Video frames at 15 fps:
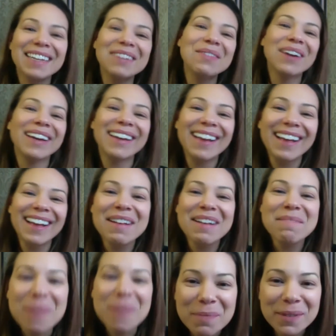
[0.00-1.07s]
what
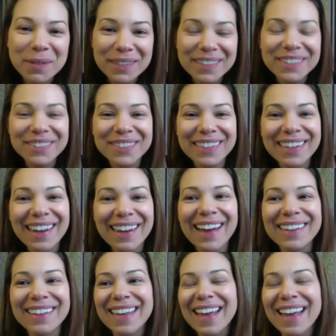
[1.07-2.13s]
people need to
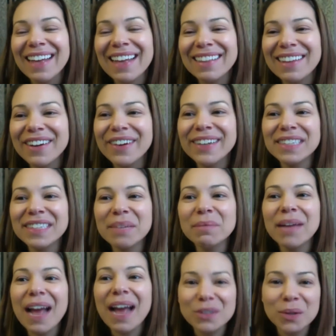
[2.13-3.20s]
realize. There is some
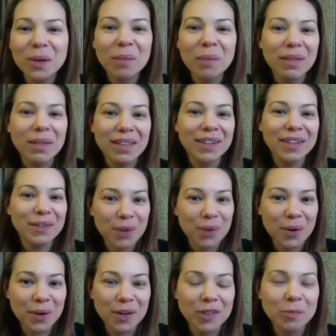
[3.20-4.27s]
natural ability, of
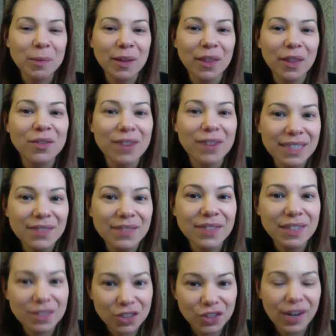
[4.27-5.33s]
course, but then the rest of it
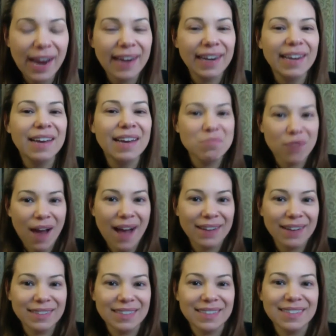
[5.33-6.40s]
is training and
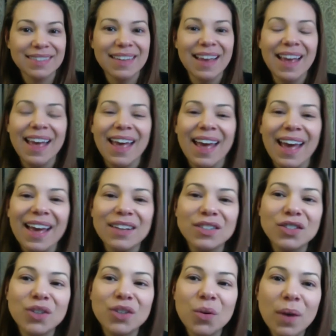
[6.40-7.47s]
practice. And
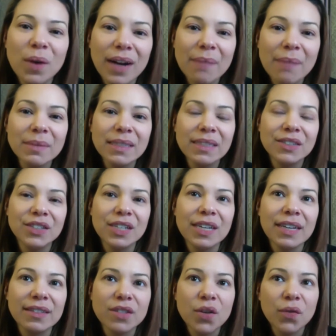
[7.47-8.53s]
so what I'm teaching
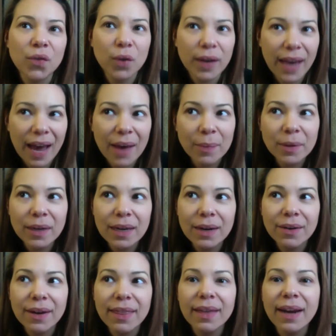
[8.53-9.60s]
is the
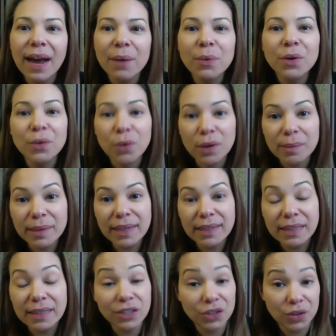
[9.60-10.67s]
vocabulary that I would normally
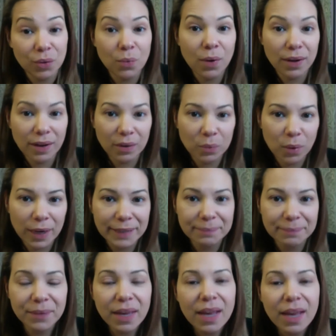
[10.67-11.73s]
teach in a one-on-one.
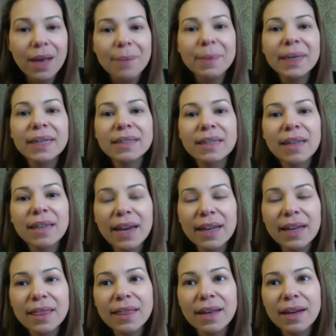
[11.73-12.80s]
Because a lot
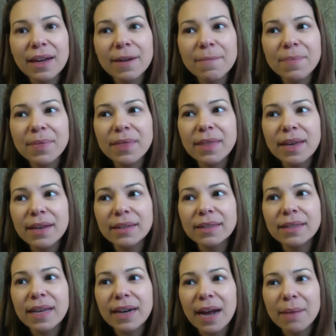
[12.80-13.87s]
of things
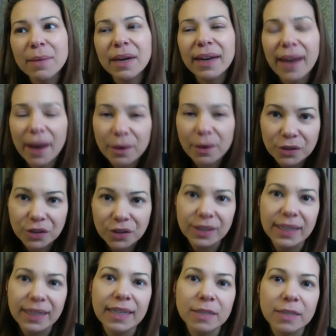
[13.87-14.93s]
that I'm
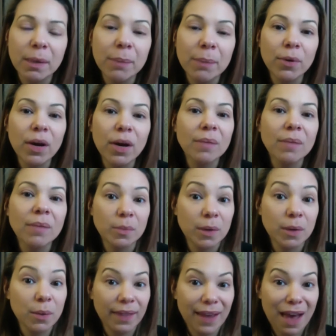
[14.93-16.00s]
encountering is people come to me
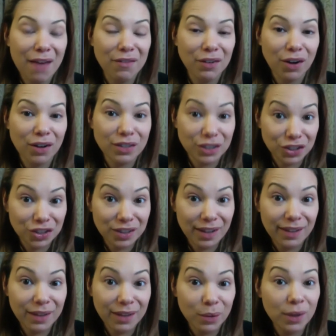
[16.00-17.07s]
when they have an audition
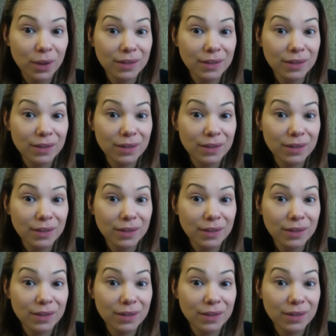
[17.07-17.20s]
that they want to